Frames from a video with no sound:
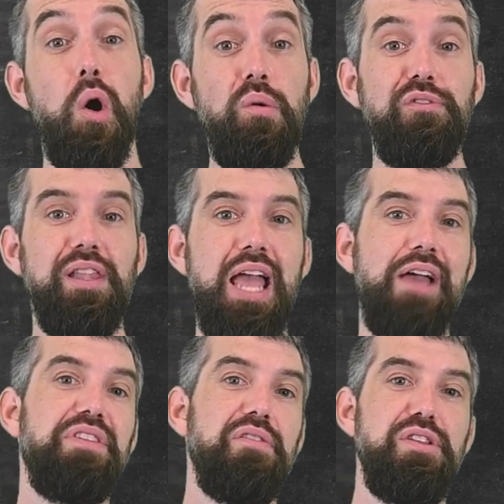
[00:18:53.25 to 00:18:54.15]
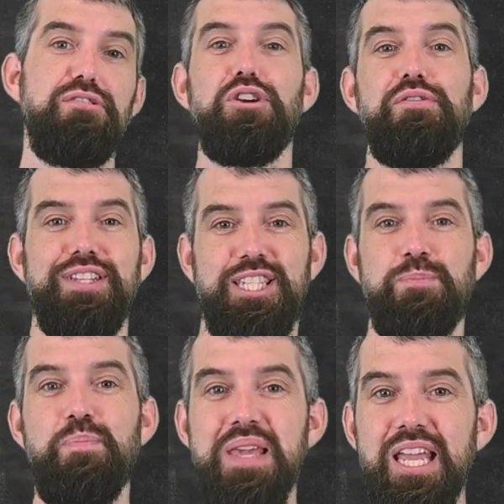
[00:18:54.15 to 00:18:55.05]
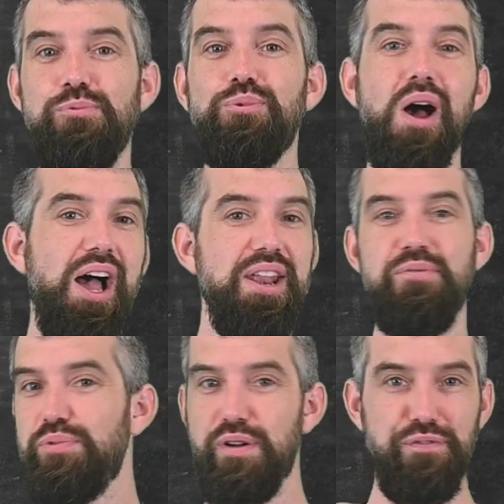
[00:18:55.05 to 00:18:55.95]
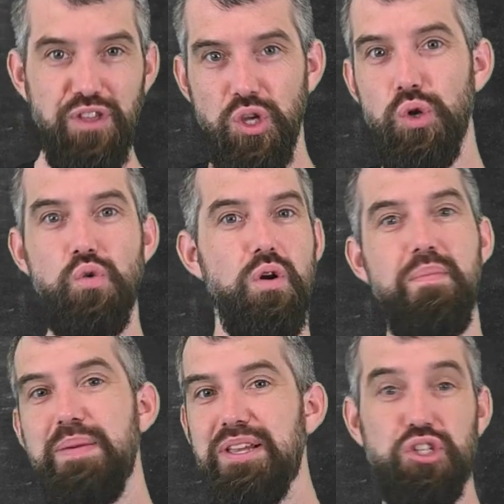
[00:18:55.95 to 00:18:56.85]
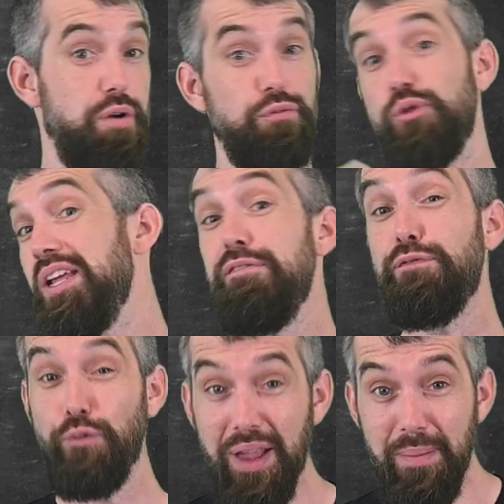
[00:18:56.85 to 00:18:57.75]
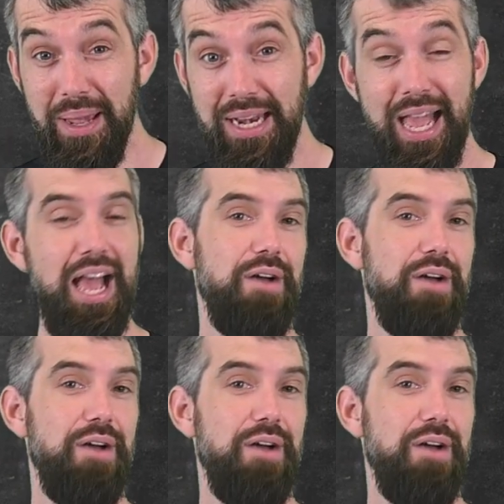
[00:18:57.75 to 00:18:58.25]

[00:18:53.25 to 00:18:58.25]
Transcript: hopefully I've given you sort of a speed run review or maybe sort of reframing